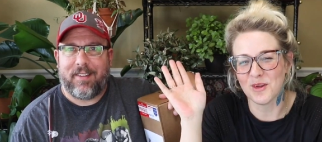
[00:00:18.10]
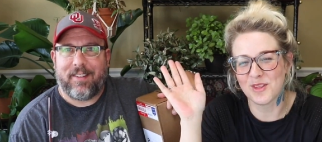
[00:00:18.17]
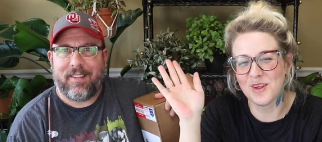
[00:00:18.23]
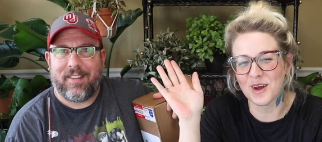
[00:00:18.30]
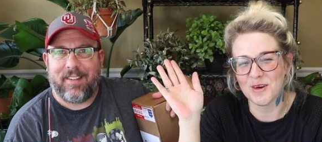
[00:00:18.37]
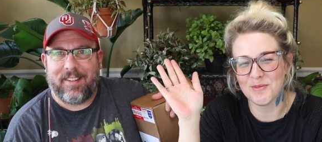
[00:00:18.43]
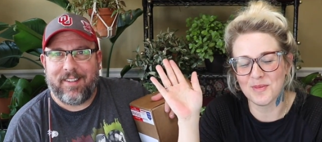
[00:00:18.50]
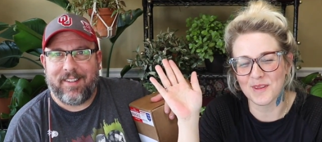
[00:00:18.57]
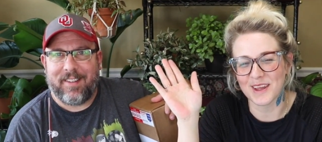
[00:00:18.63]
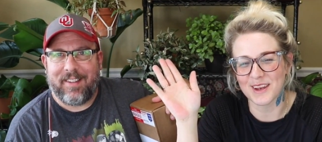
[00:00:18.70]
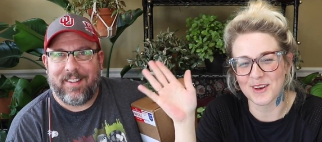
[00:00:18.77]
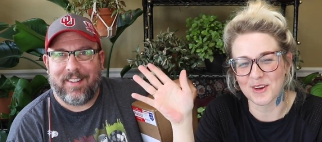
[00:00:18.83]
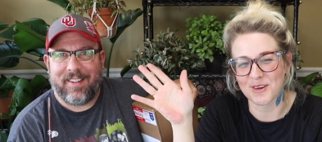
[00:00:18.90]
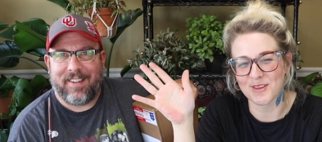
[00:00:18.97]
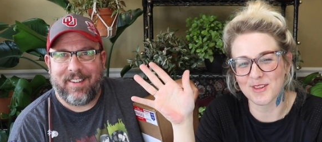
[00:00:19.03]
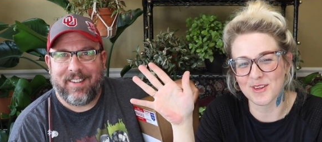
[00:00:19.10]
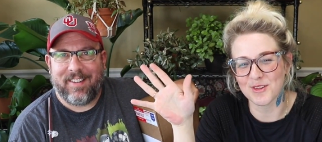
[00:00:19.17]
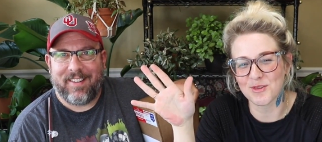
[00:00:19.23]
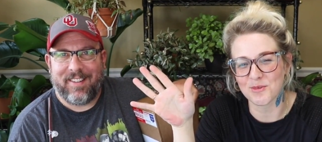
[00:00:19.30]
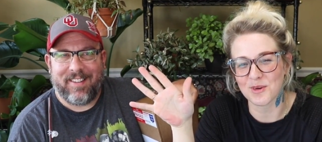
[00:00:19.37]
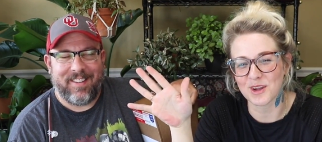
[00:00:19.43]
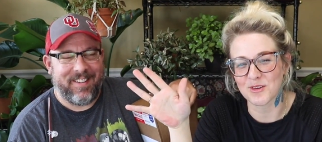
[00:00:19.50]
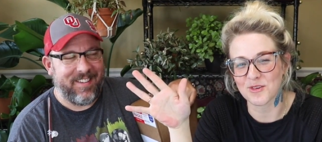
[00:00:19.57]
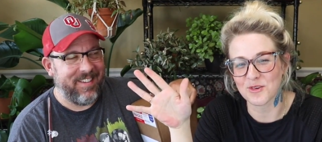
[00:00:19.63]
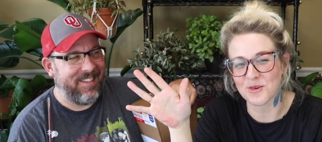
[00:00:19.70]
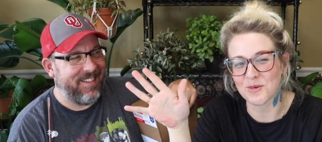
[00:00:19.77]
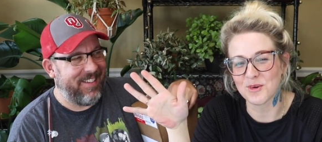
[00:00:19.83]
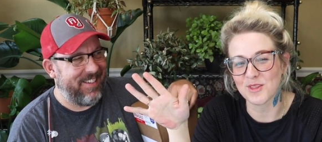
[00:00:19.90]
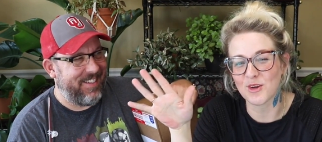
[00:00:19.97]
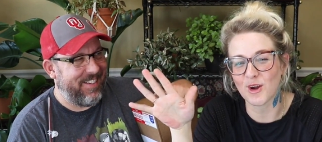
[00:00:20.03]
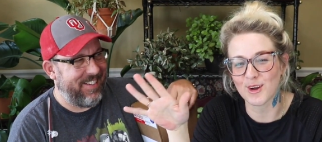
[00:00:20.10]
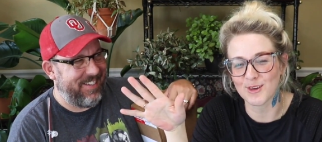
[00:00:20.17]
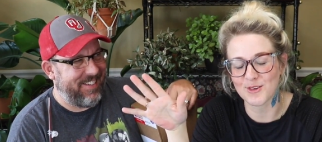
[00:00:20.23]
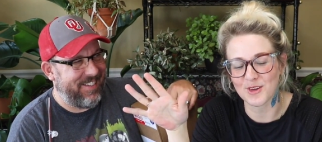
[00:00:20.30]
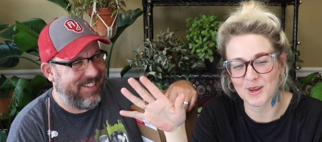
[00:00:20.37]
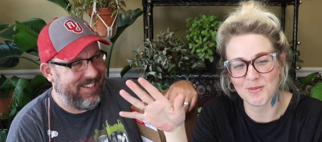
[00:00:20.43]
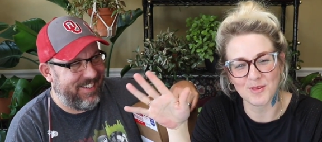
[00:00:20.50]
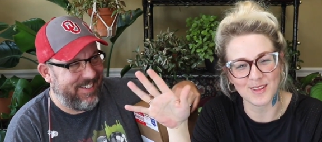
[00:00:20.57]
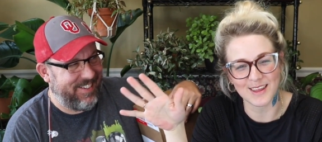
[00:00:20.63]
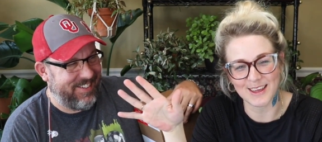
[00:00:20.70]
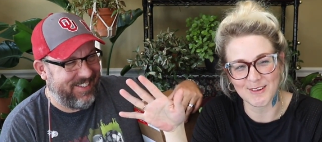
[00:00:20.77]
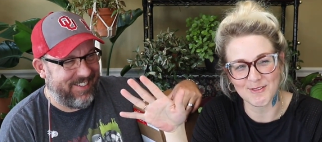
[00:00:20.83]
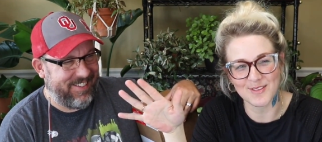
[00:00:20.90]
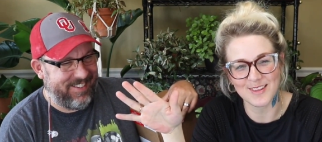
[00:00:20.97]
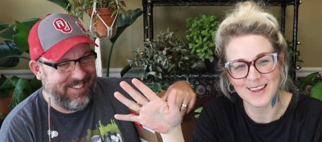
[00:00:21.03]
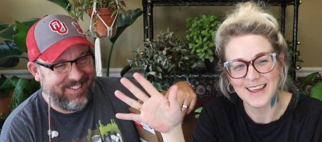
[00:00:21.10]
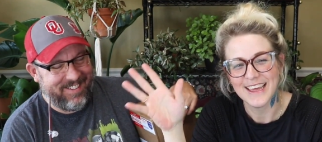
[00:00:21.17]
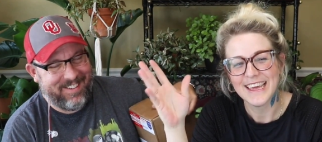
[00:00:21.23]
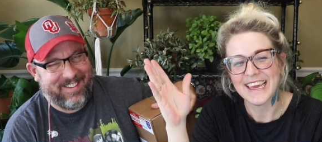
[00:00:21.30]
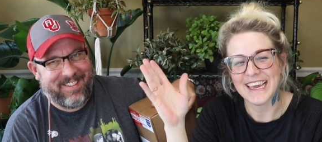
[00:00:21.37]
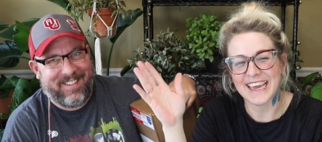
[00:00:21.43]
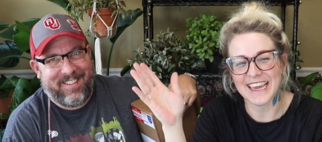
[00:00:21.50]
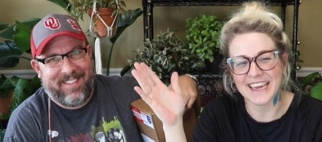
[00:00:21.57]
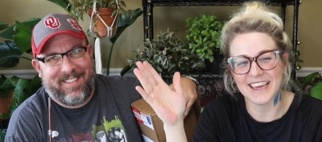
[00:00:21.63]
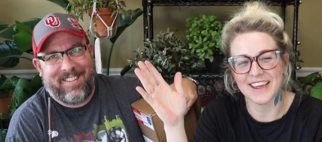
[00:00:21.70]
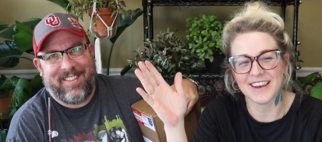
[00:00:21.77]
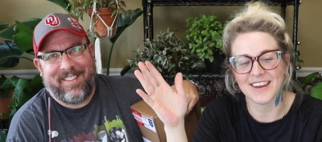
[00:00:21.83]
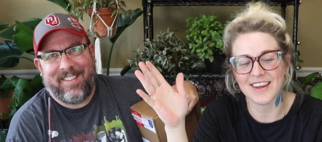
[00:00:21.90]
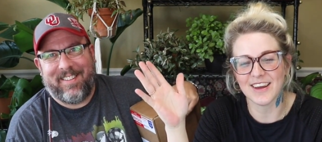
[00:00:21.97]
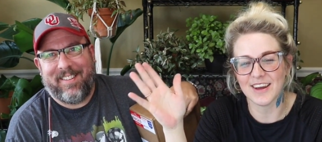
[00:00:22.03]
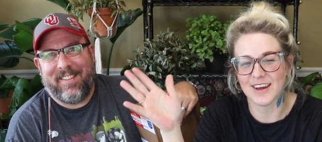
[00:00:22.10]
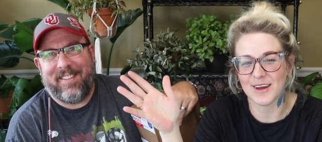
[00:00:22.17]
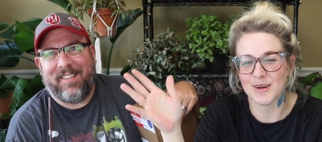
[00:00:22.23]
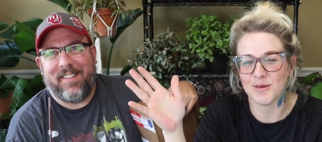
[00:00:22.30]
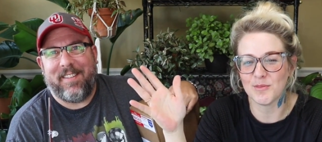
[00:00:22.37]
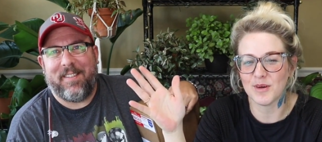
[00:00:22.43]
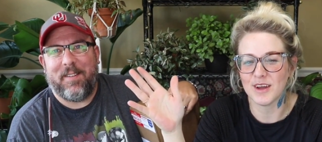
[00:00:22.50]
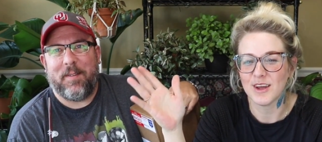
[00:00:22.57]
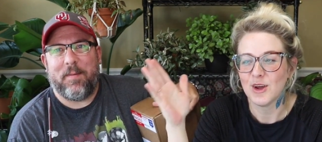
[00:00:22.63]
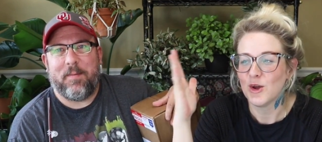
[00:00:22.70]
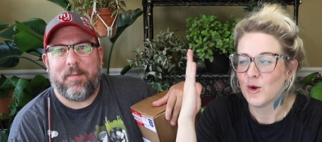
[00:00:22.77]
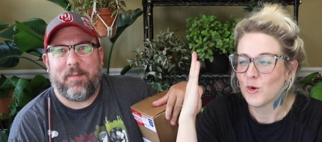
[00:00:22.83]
Speaker 1: What's up, plant nerds? It's Rachel with Heart Shaped Leaves. And um,